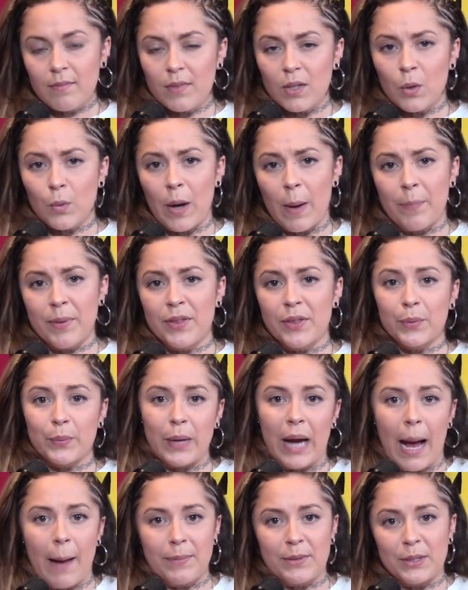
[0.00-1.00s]
repping the
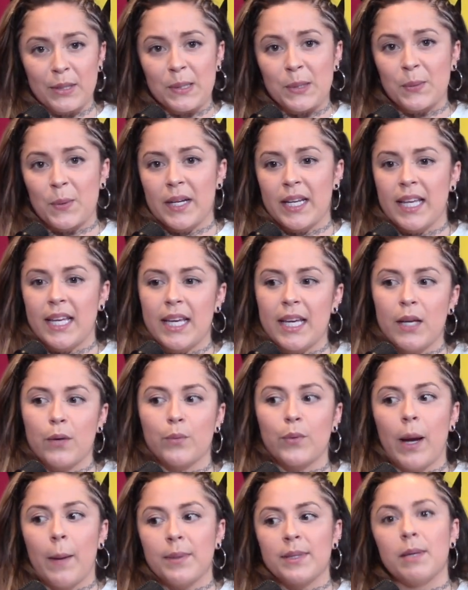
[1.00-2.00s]
Raptors when he
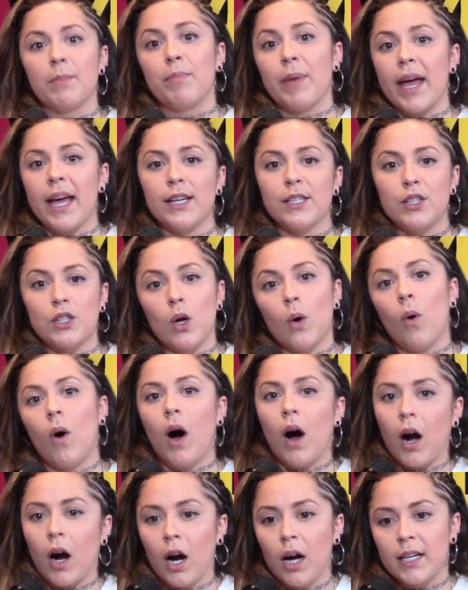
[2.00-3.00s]
reps the Bay so
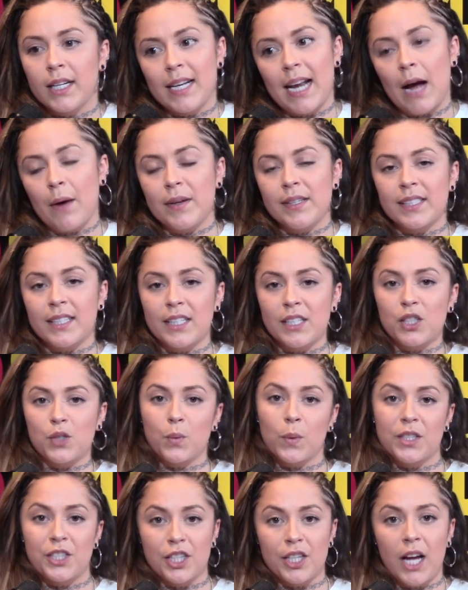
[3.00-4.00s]
hard and now he's going to
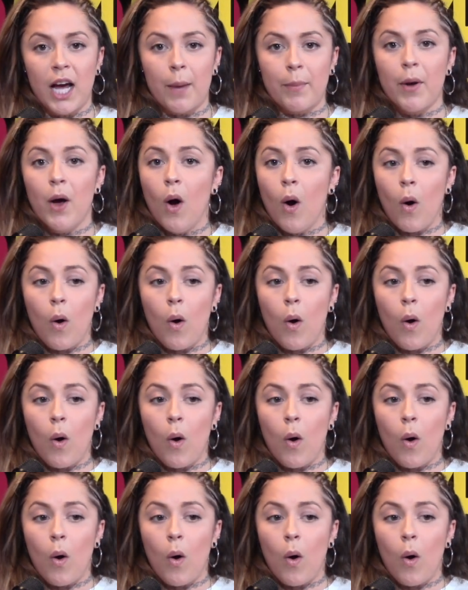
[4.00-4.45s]
switch it up?